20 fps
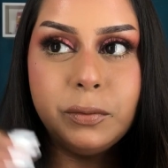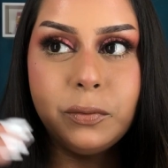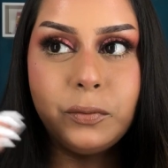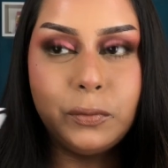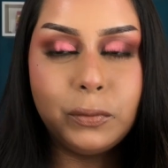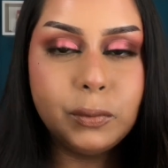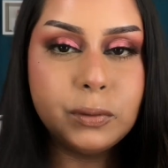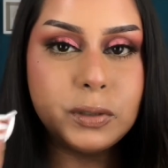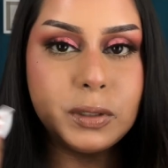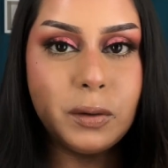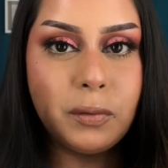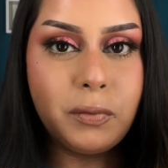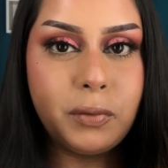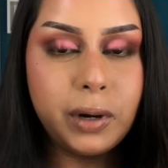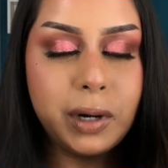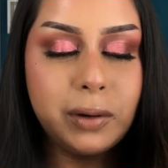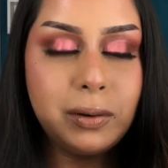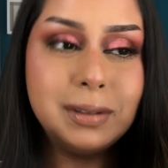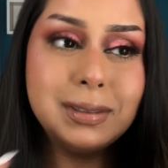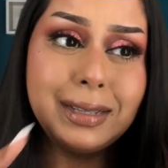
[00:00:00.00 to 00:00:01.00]
fruity
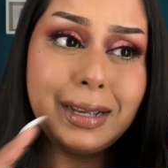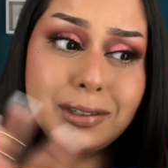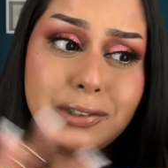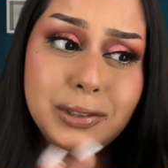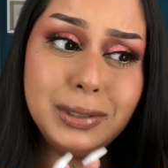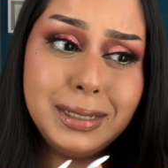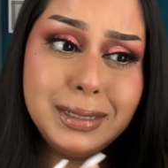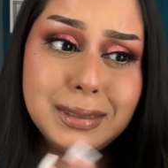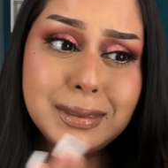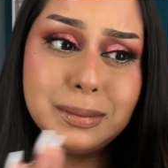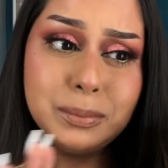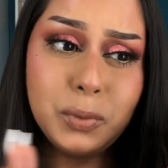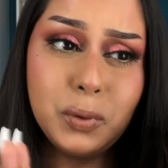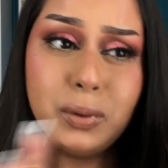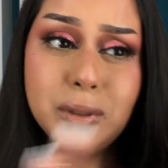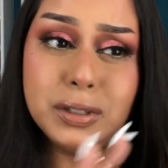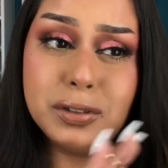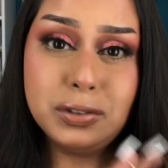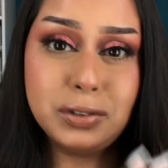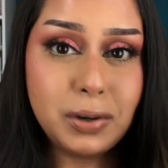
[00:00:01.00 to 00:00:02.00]
fragrance. Actually, it's more
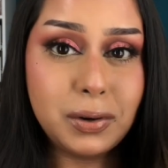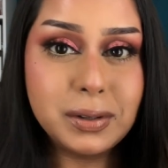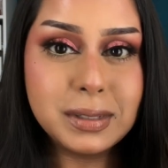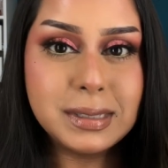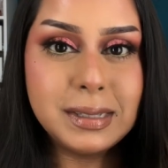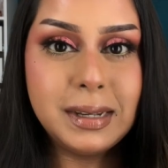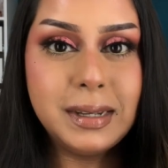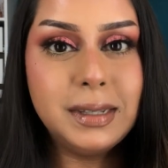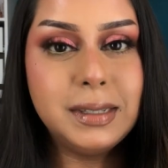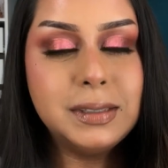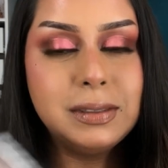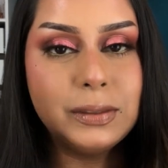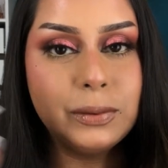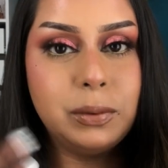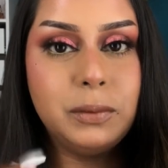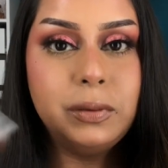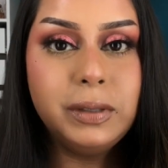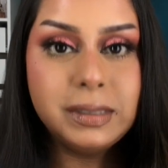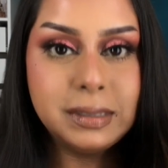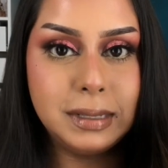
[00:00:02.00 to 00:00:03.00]
on the strong side, so
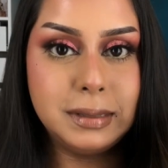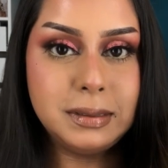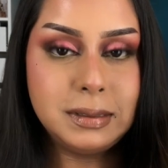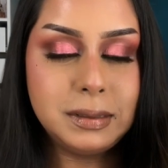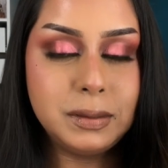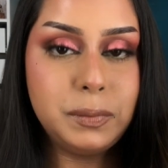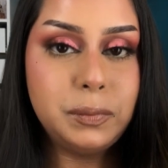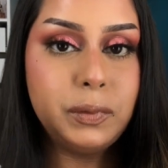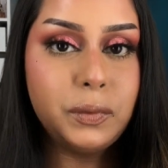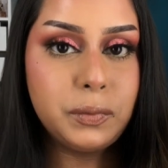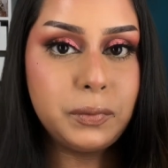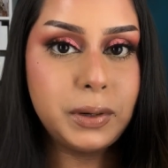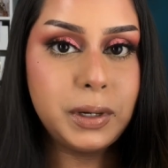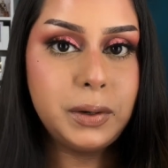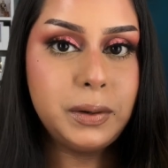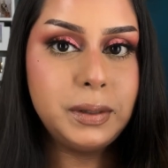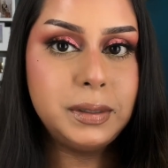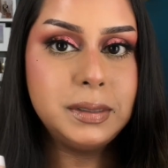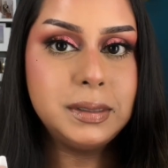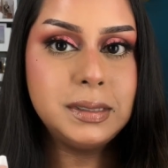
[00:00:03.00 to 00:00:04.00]
if you're sensitive to
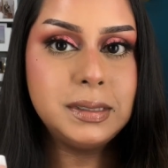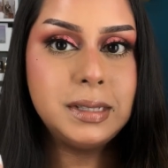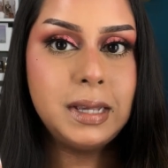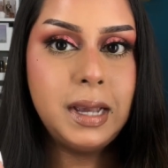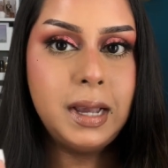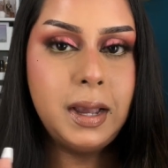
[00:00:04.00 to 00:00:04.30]
fragrance,